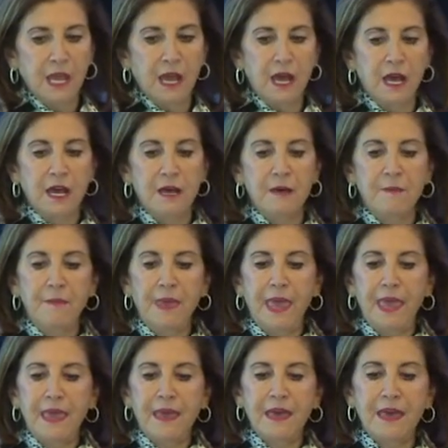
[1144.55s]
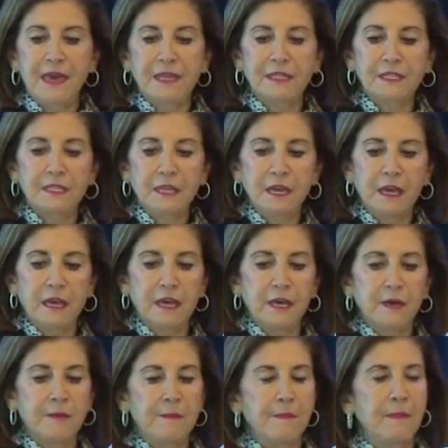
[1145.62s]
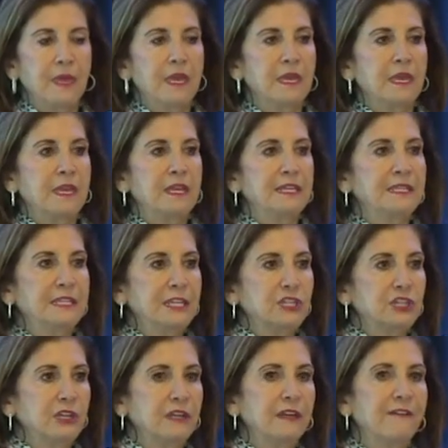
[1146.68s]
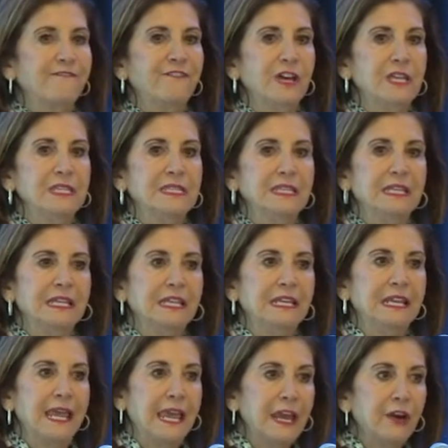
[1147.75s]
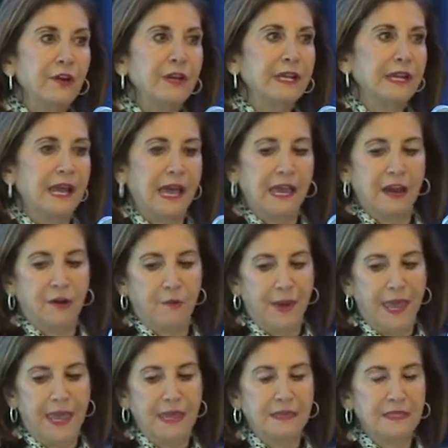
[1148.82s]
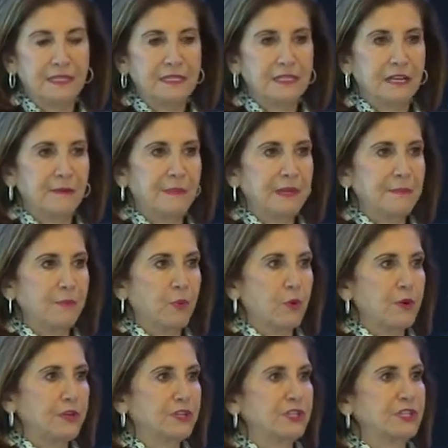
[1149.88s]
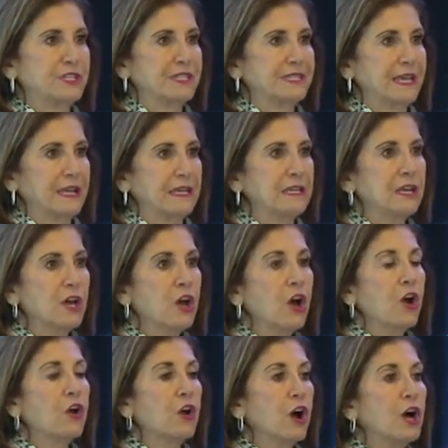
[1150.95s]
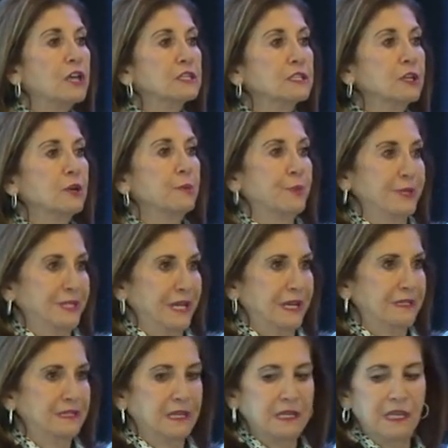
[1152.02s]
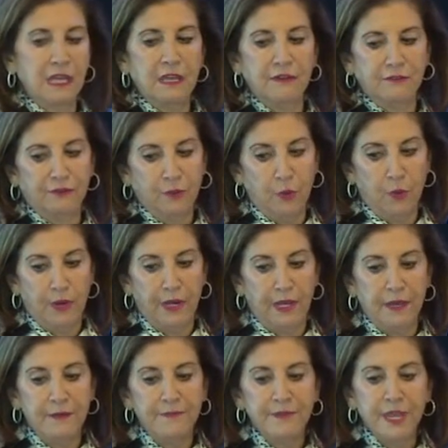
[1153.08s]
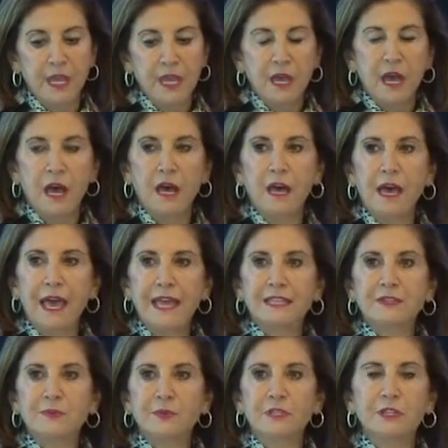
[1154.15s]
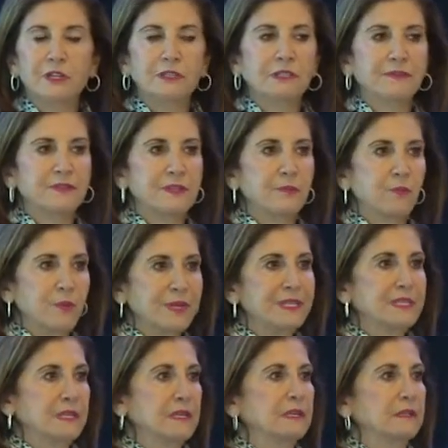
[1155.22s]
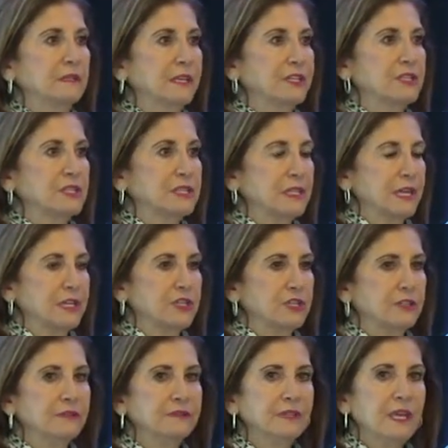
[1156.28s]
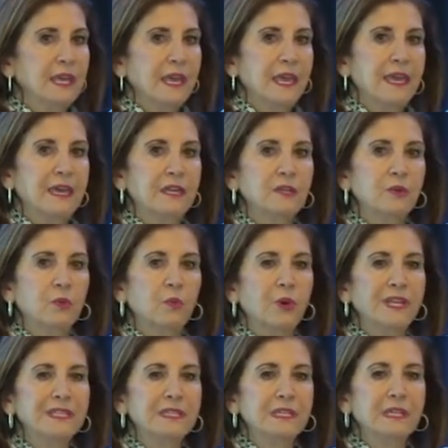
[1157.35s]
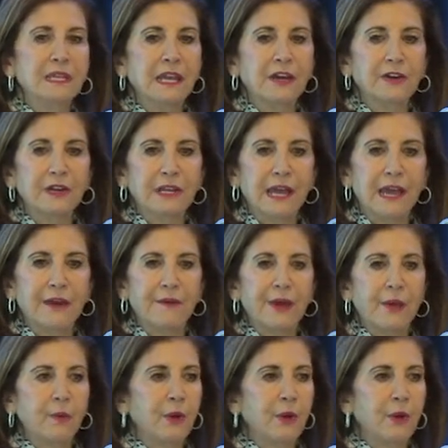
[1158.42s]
In addition, funds in an inherited IRA, and this is going to be important in just a second, are also protected in Florida as a result of some recent legislation. And what is an inherited IRA?